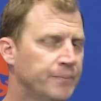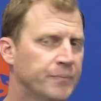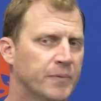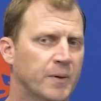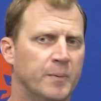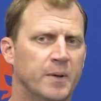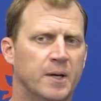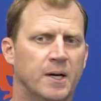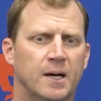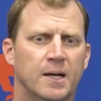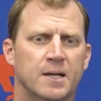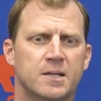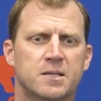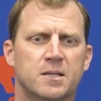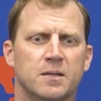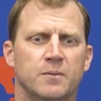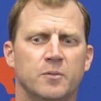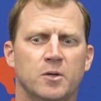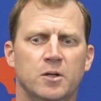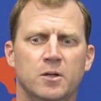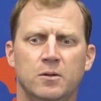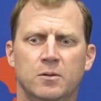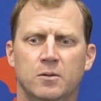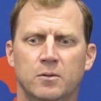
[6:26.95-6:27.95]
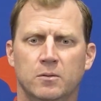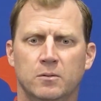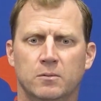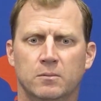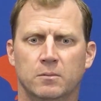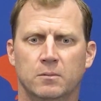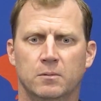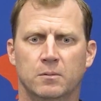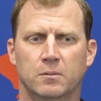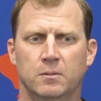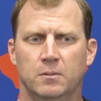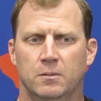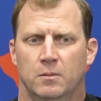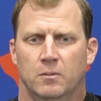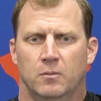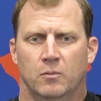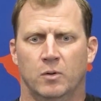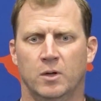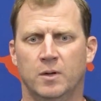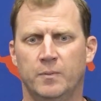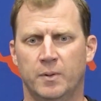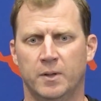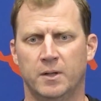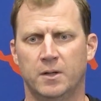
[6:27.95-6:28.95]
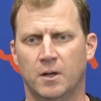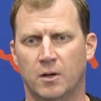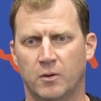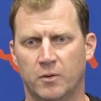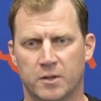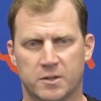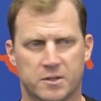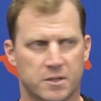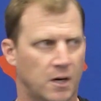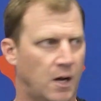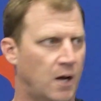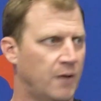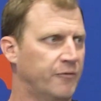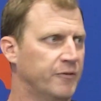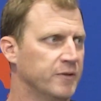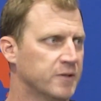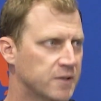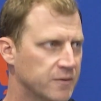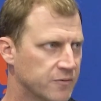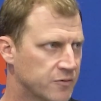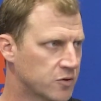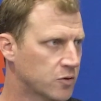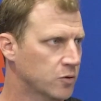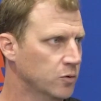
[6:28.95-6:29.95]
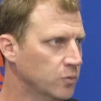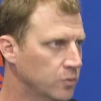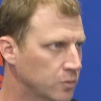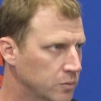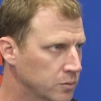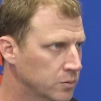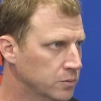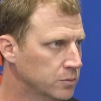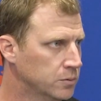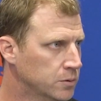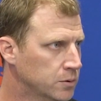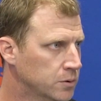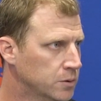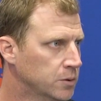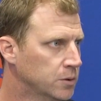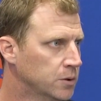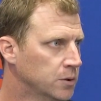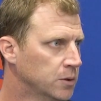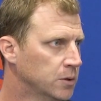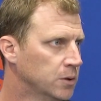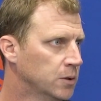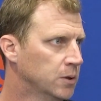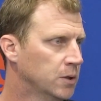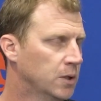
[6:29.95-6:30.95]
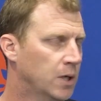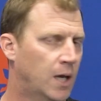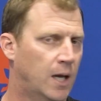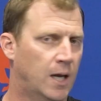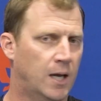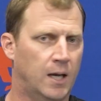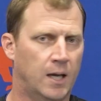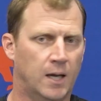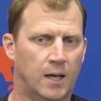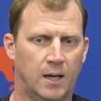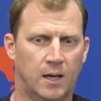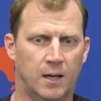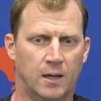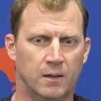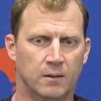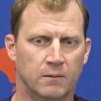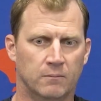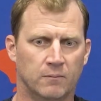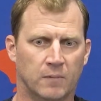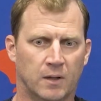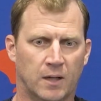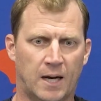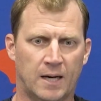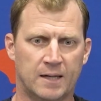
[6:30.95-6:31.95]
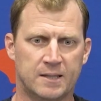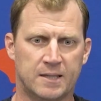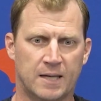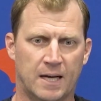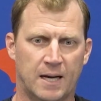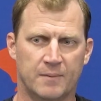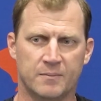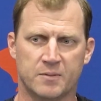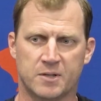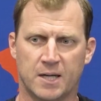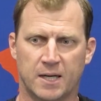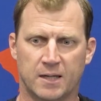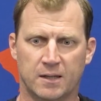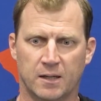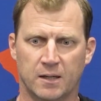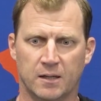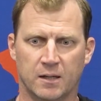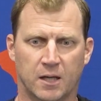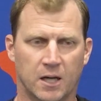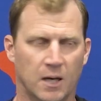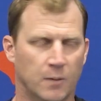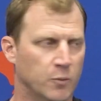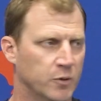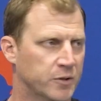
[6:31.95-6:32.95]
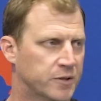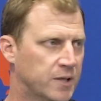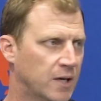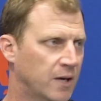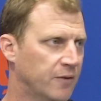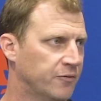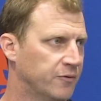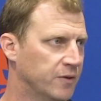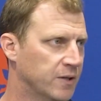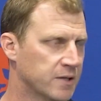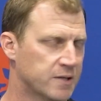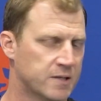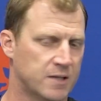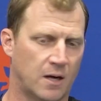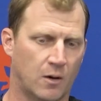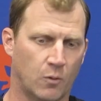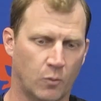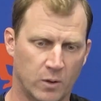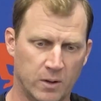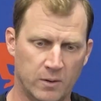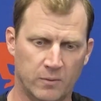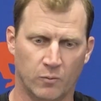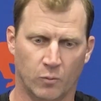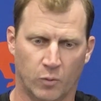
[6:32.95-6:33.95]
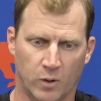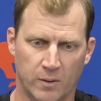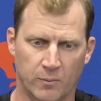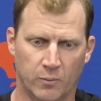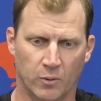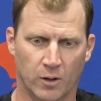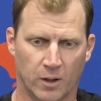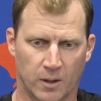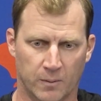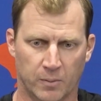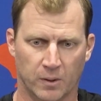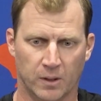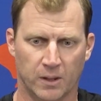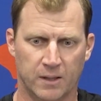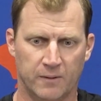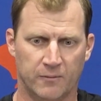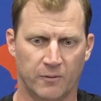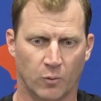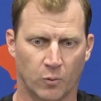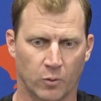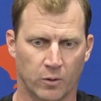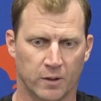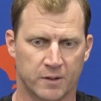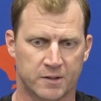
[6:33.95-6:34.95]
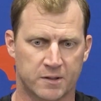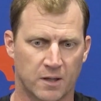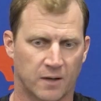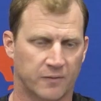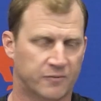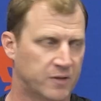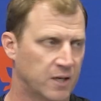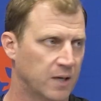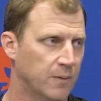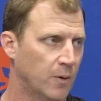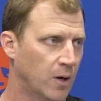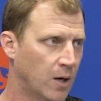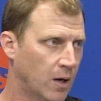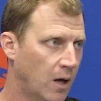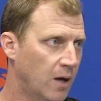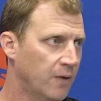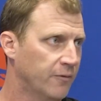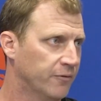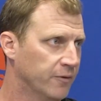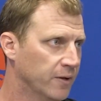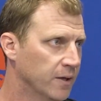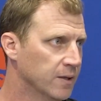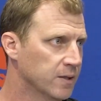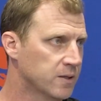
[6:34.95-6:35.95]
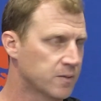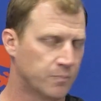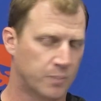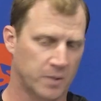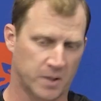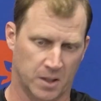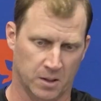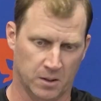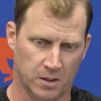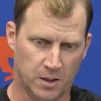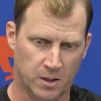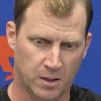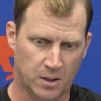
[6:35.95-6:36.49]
I mean, at SMU, we've been known as an offensive school. And a lot of times that doesn't come with toughness. Now, we really believe that we're a tough team on offense, but